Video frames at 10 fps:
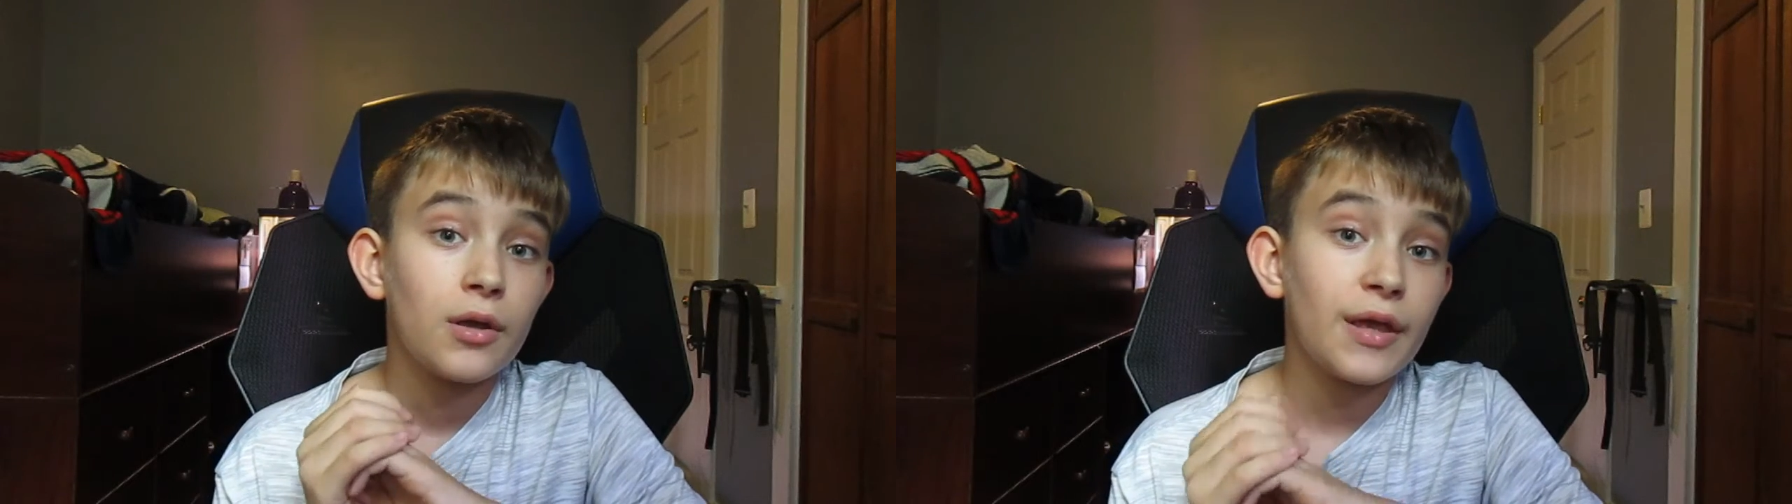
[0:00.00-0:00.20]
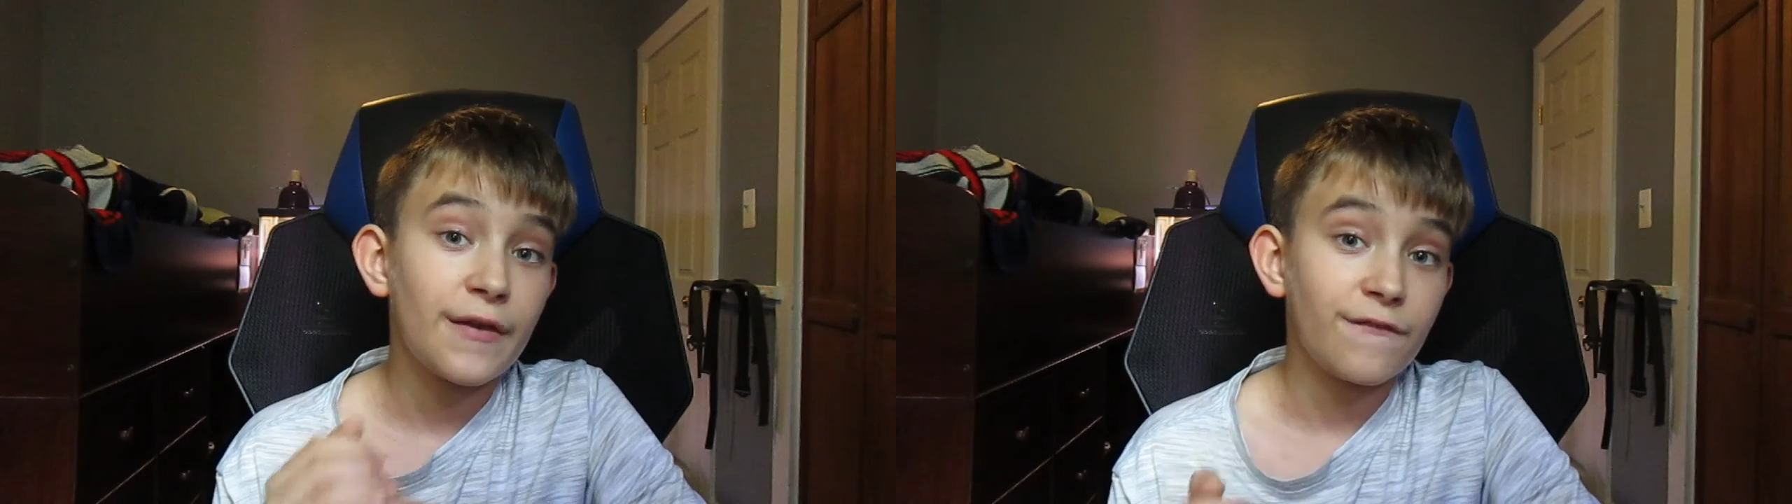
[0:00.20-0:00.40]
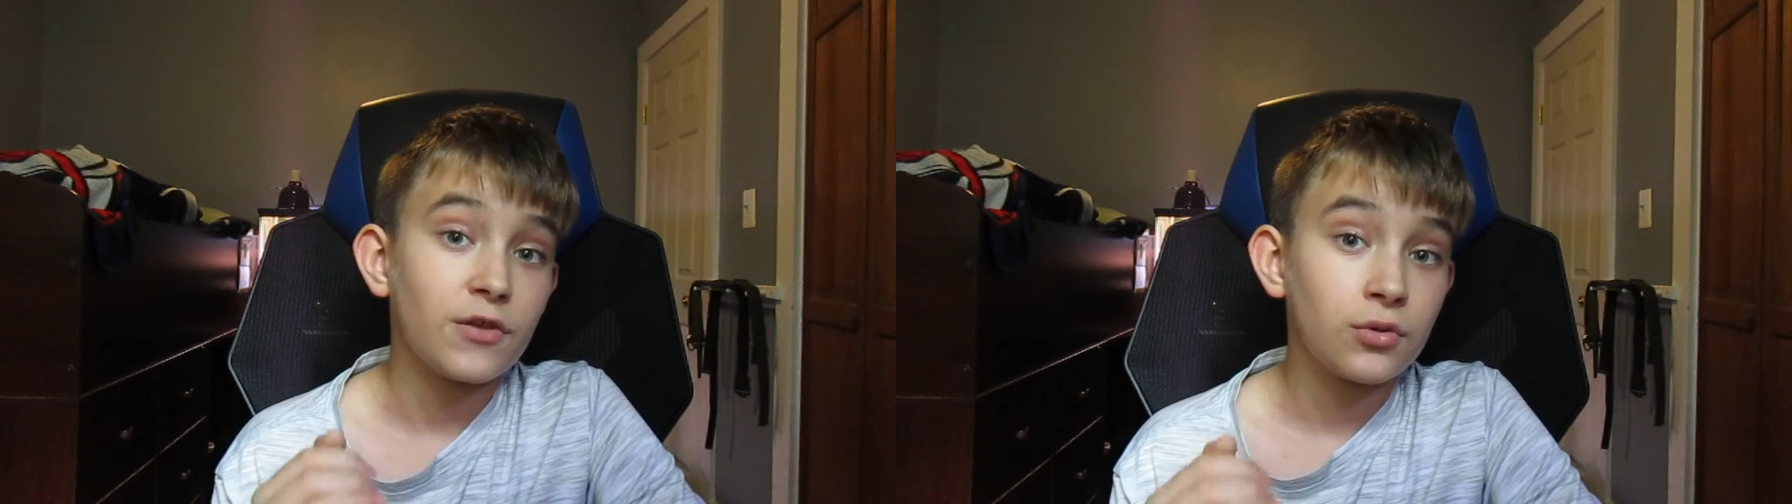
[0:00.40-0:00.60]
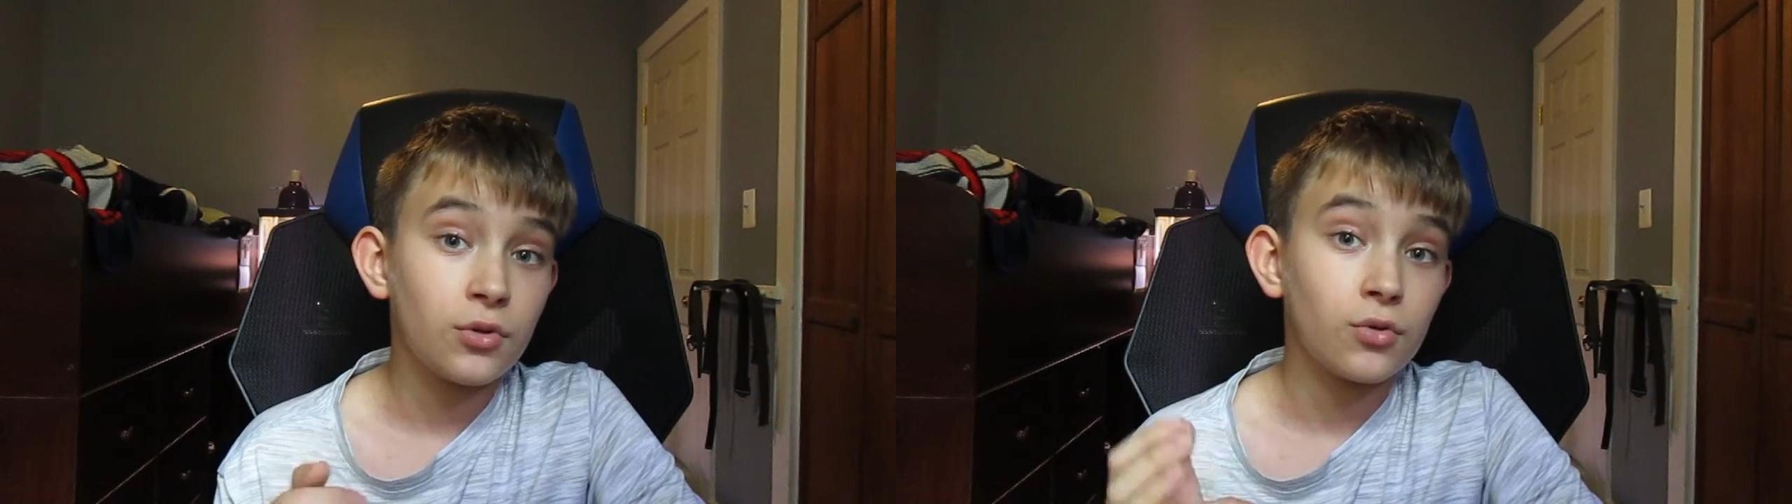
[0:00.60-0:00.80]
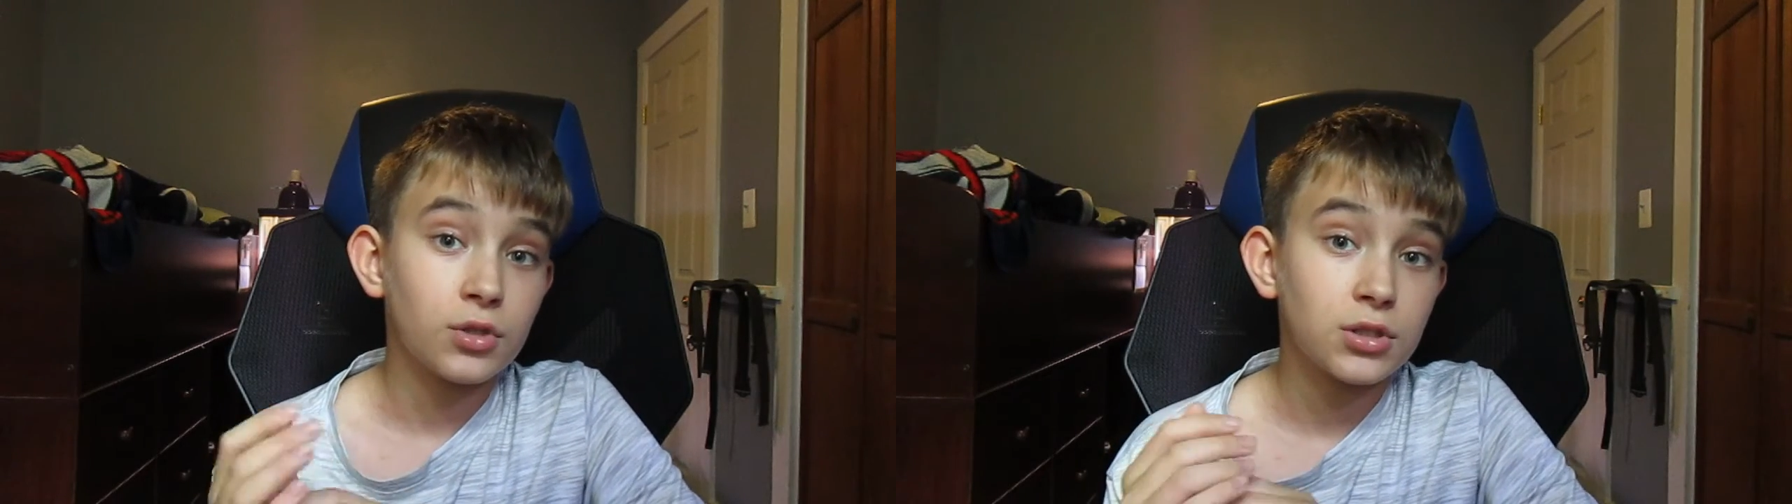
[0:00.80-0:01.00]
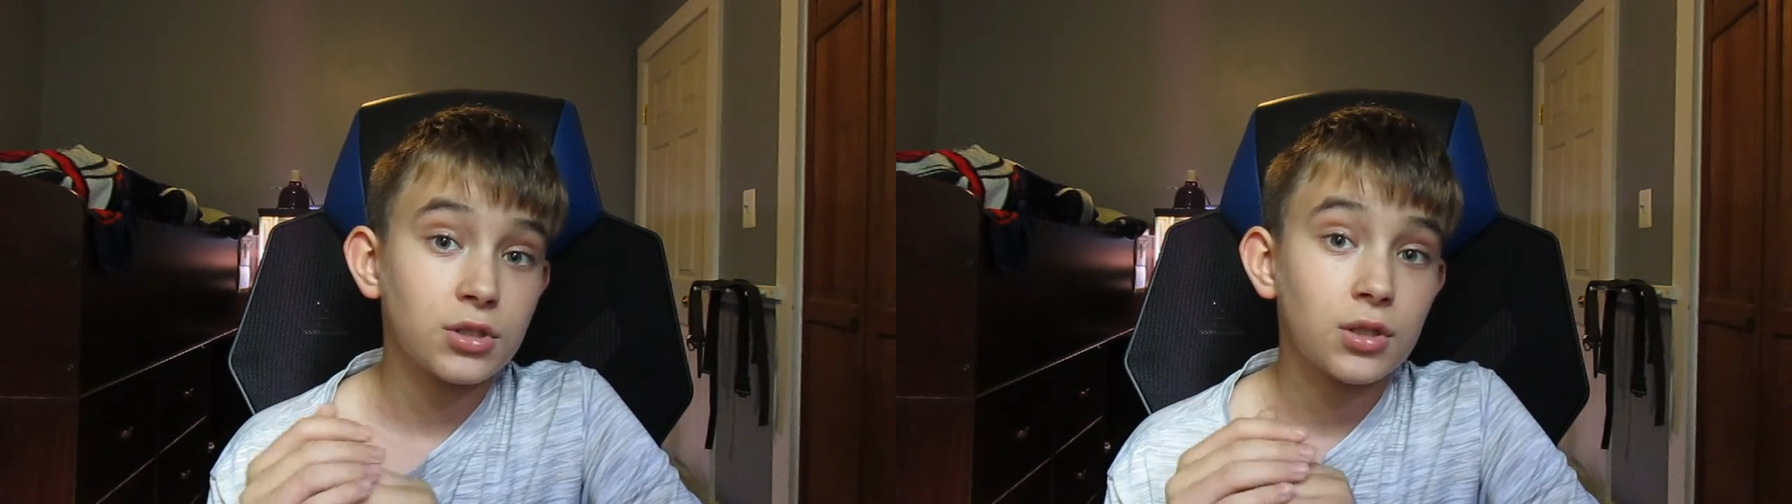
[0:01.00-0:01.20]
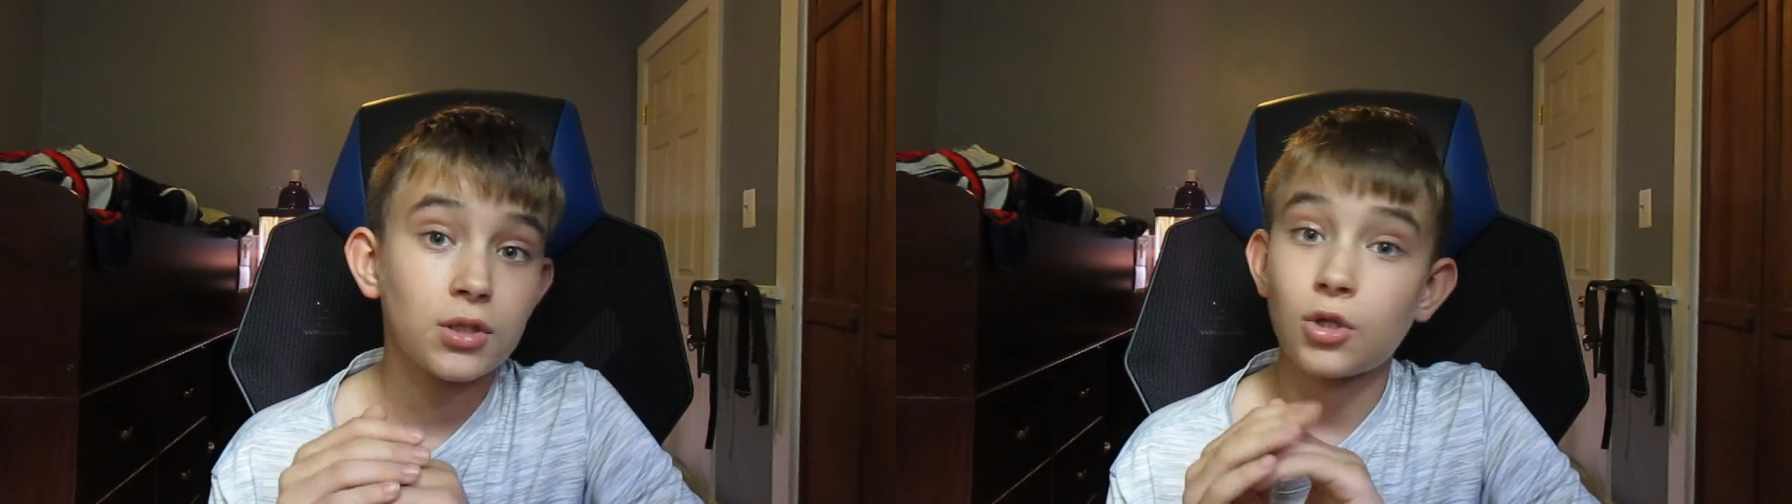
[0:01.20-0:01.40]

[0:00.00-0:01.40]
if you notice.